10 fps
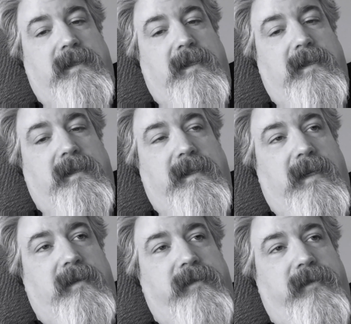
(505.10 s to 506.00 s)

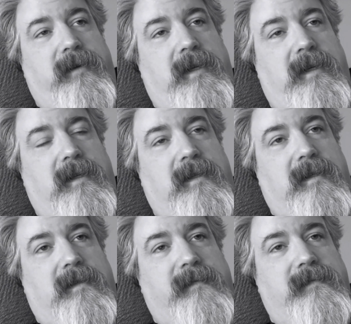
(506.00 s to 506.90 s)
Dollar Tree
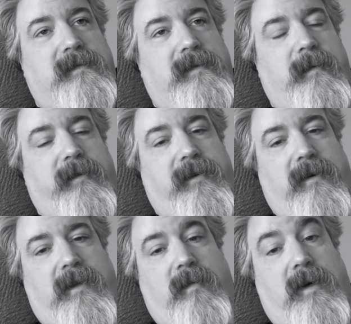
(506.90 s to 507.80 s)
or
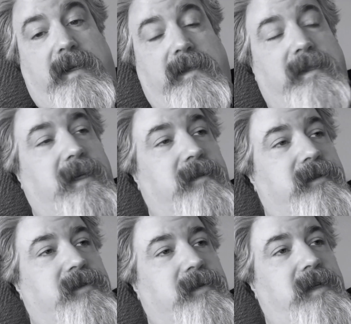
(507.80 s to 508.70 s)
31. Dollar
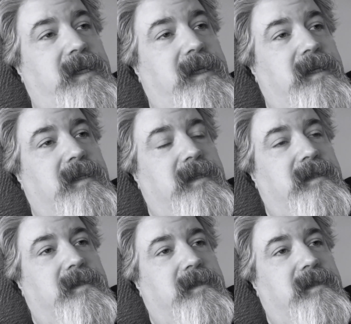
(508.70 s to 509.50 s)
Tree is